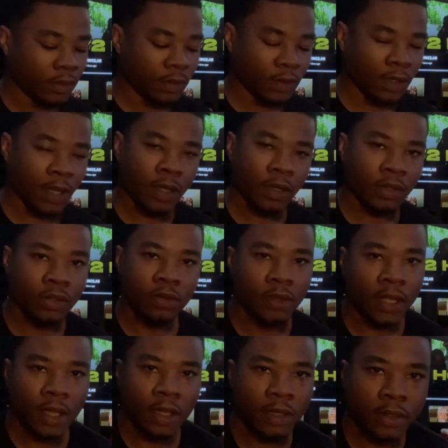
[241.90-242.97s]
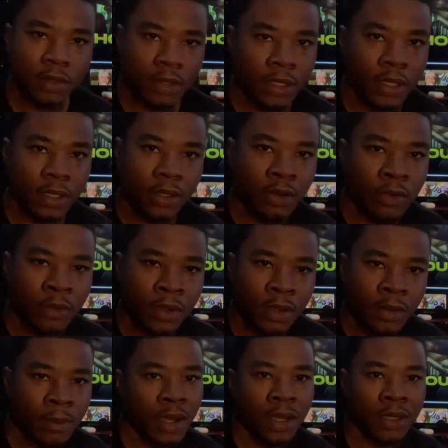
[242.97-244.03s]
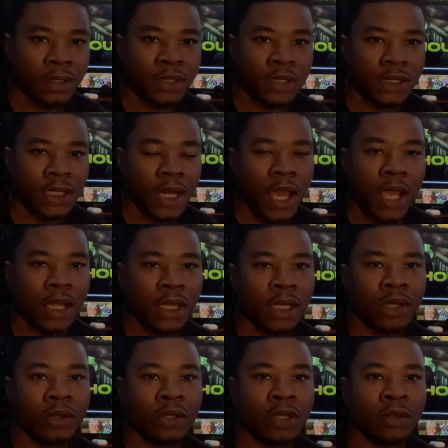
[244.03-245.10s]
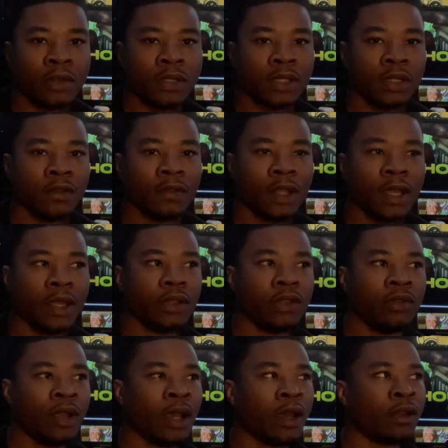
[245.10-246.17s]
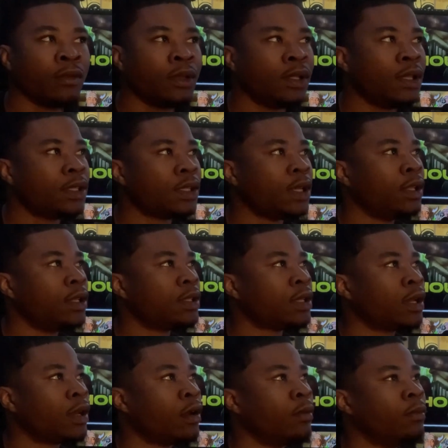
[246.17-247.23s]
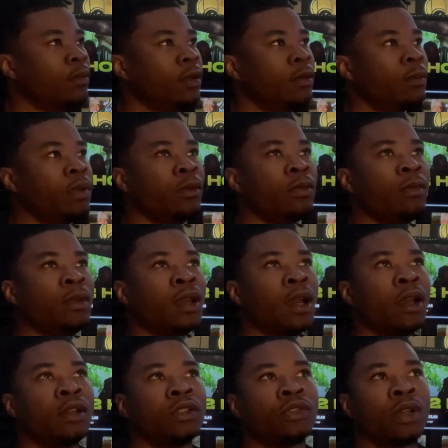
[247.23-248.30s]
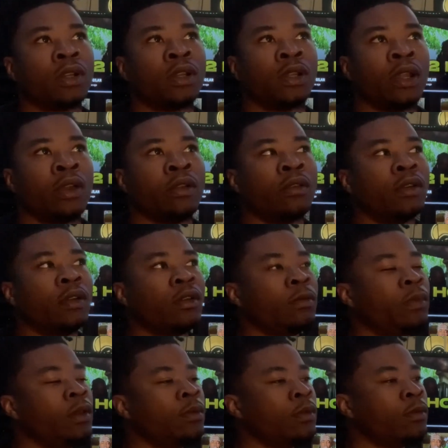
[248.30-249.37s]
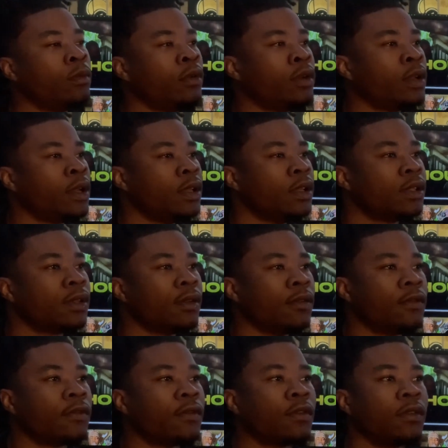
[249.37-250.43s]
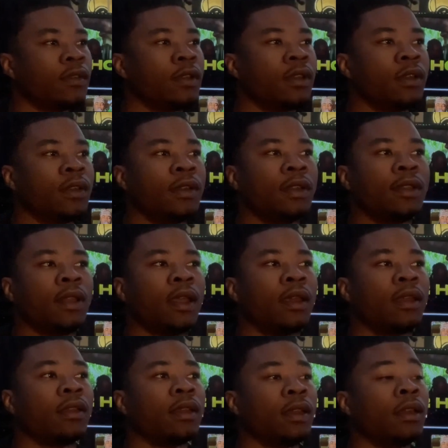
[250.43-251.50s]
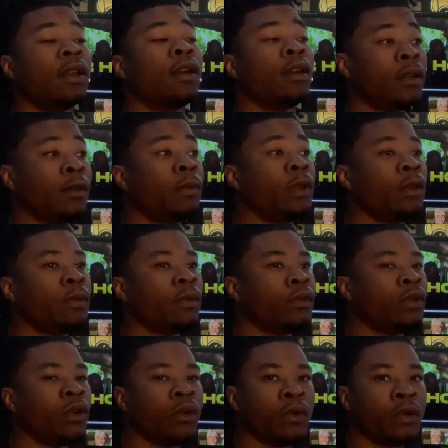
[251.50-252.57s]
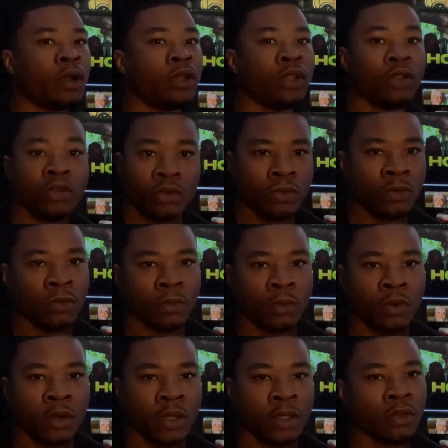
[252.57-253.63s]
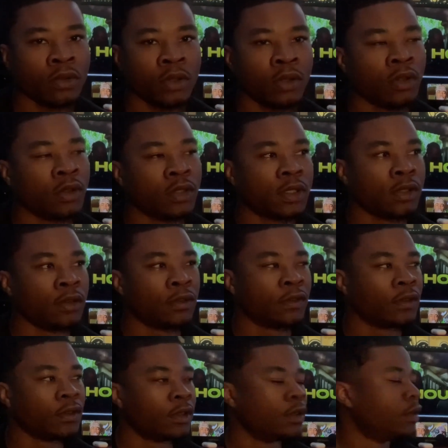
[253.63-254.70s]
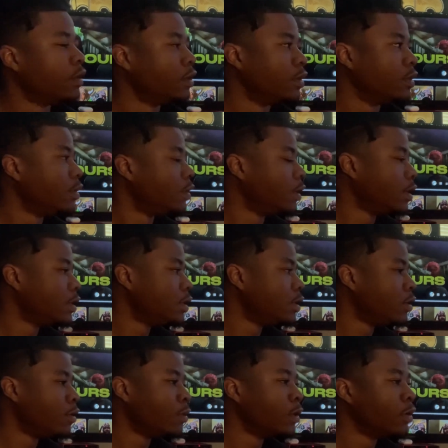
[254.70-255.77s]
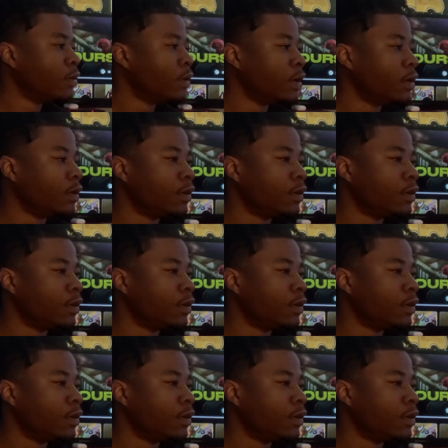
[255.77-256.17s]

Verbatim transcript: like, you can't get nowhere by not learning yourself. Like, you gotta really take the time. People be out here trying to learn other people more than they self. Like, and other people knowing you more than you know yourself. That shit don't work right.